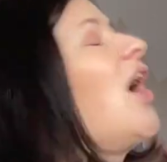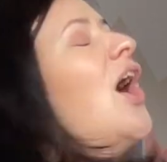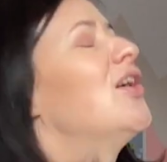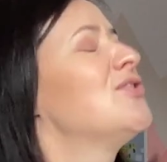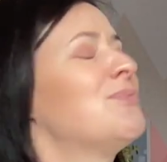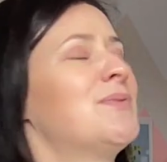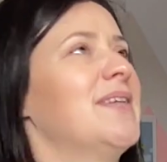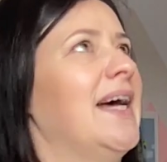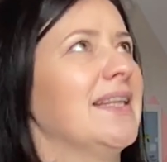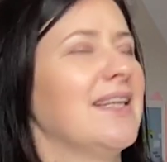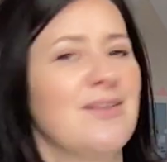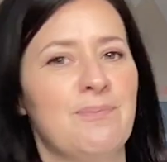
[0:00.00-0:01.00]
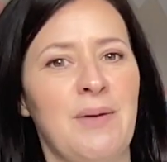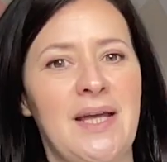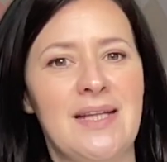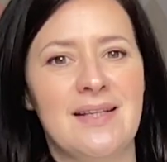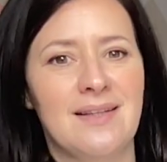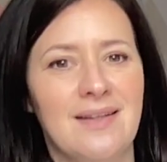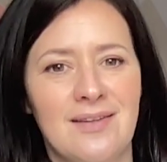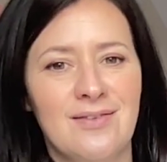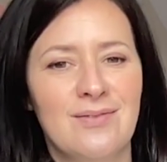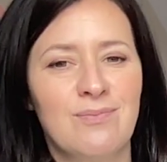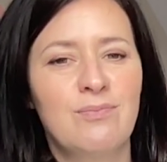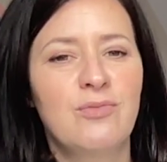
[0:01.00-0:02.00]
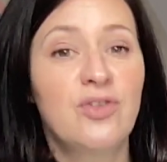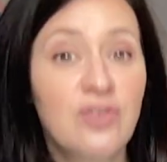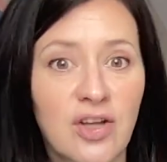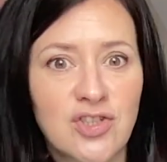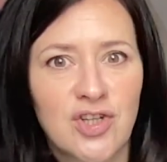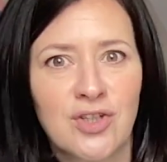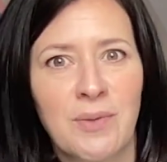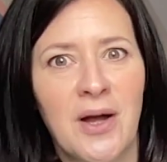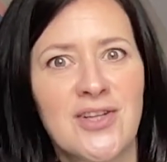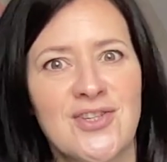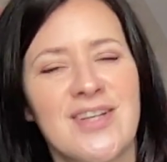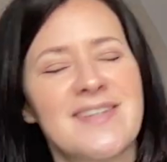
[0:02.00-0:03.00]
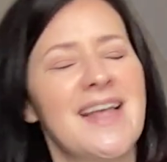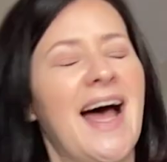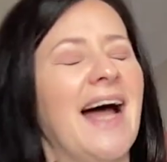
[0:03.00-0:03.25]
100%. It's been such a good purchase,